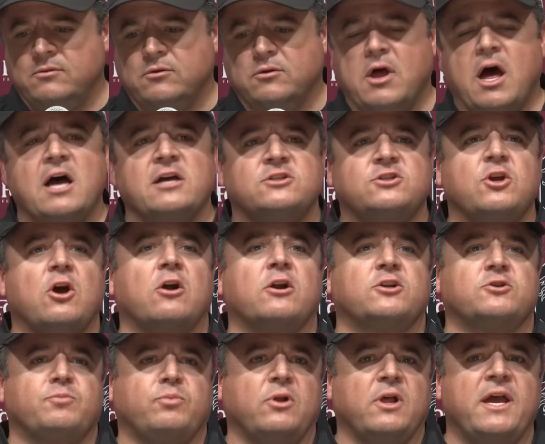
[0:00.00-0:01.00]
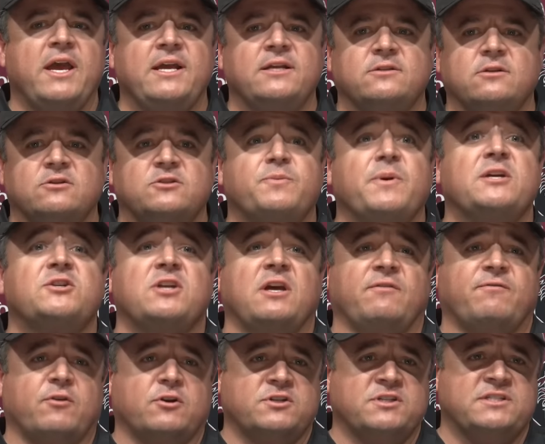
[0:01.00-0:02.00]
lost yardage plays, especially
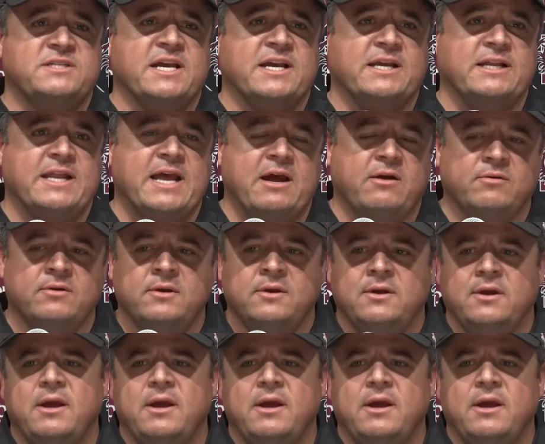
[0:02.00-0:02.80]
on first and second down.